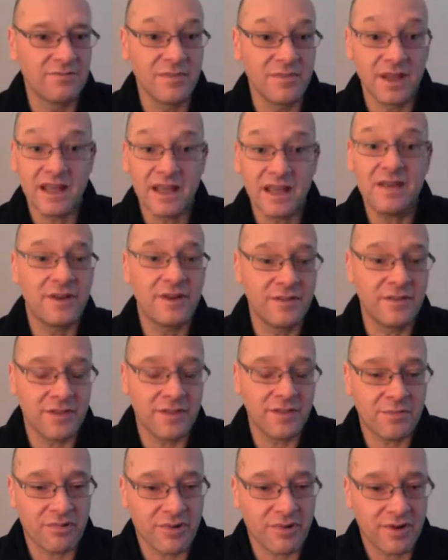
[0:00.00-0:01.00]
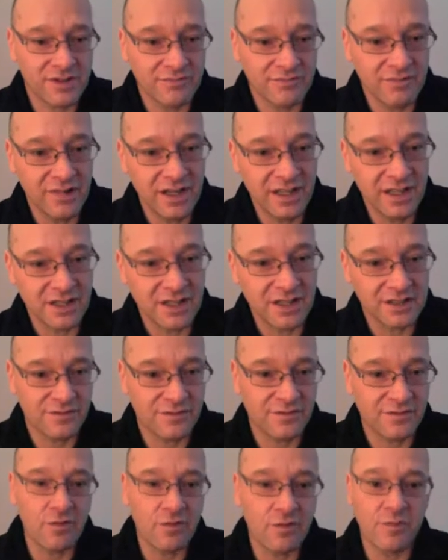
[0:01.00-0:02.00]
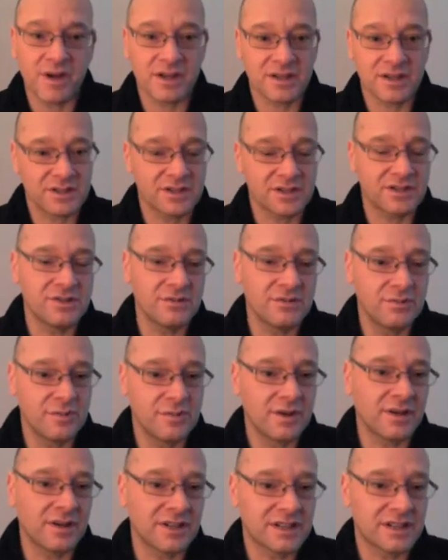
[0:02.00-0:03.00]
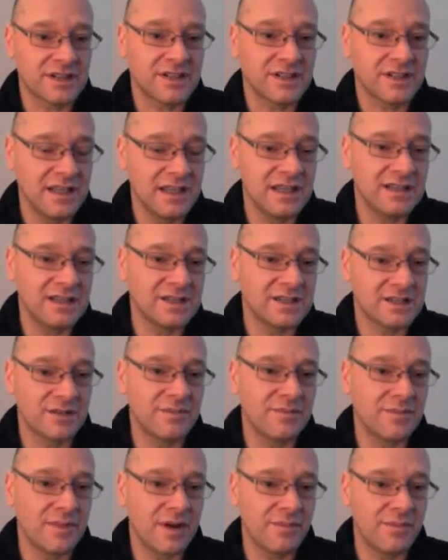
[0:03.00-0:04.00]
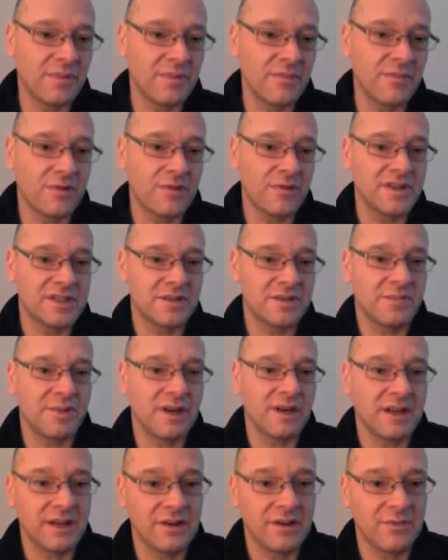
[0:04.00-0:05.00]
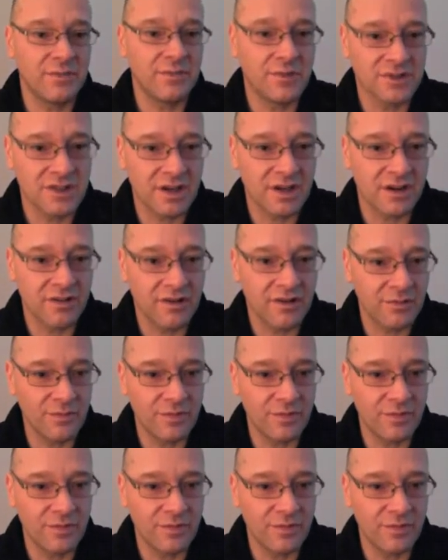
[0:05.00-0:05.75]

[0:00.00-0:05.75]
even if the price really does fall, because I still would like to see a bit more visibility on what's going on